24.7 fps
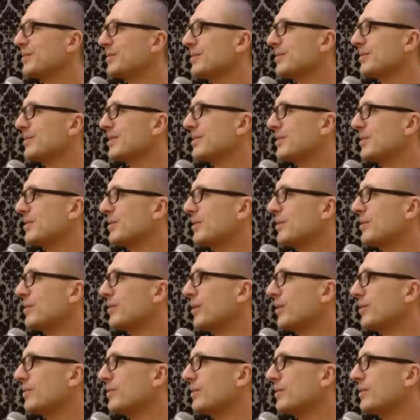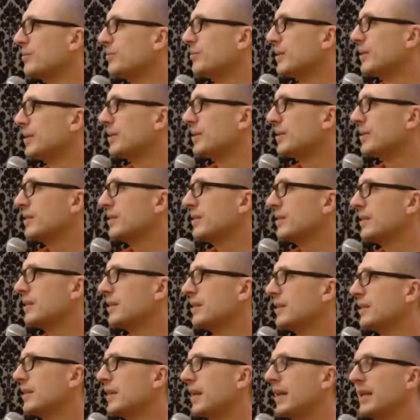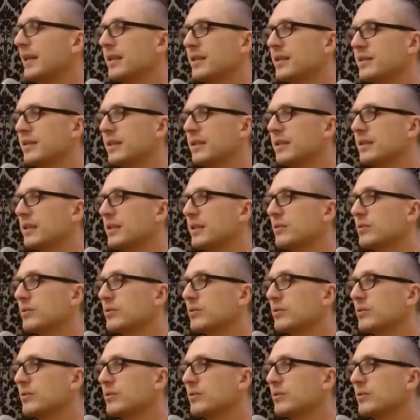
what's going on with me, and etc.